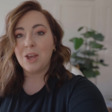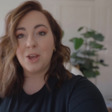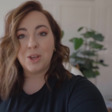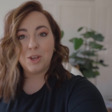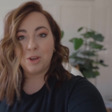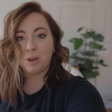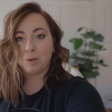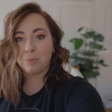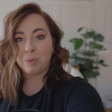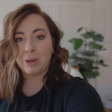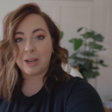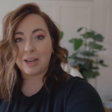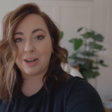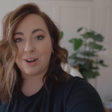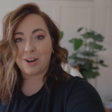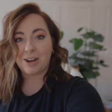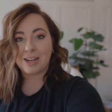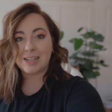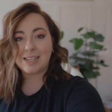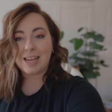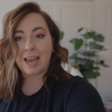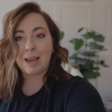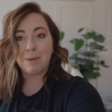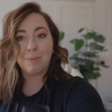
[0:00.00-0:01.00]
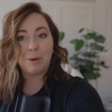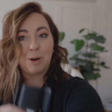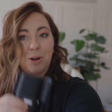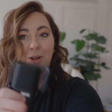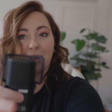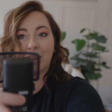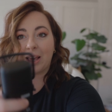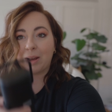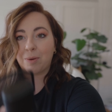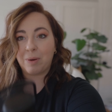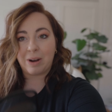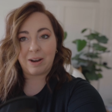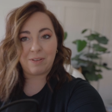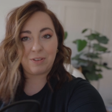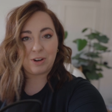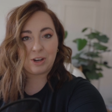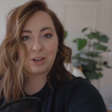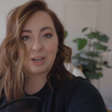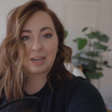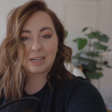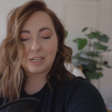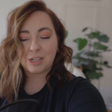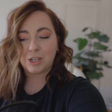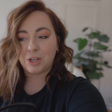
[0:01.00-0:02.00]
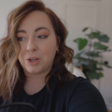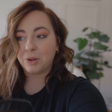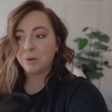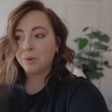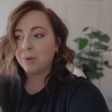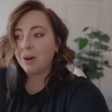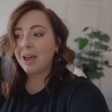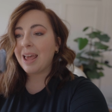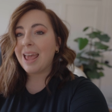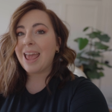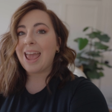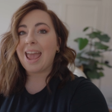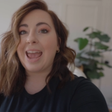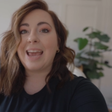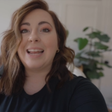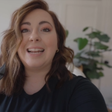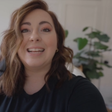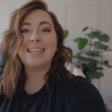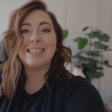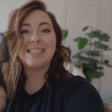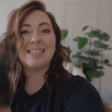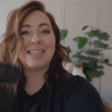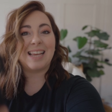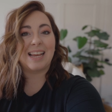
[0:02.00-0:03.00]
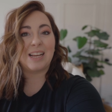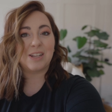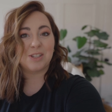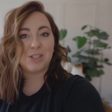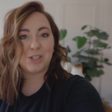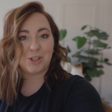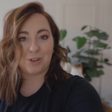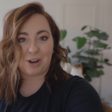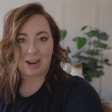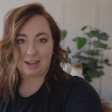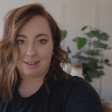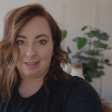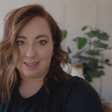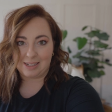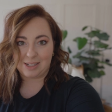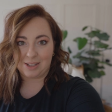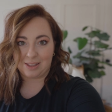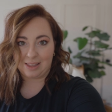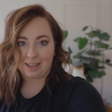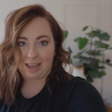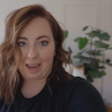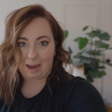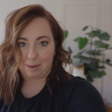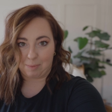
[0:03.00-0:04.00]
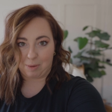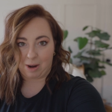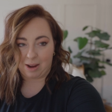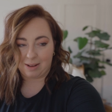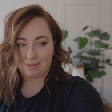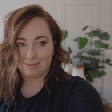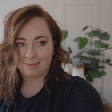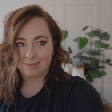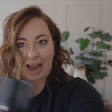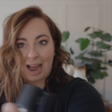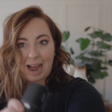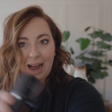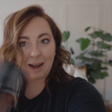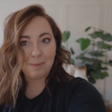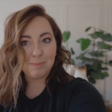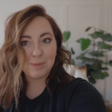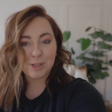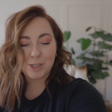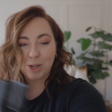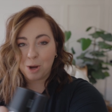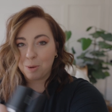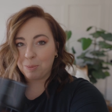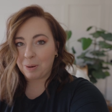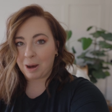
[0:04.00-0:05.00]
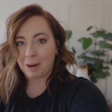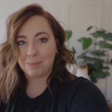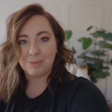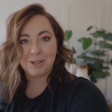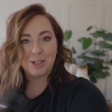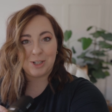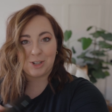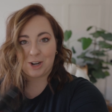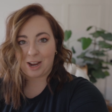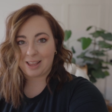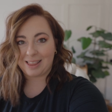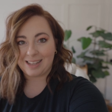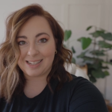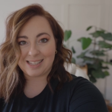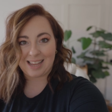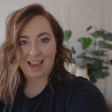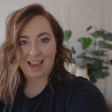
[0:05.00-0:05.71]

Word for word: You can put it on a table, like whatever you need to do. And it syncs directly to the camera. I'm so pumped to try these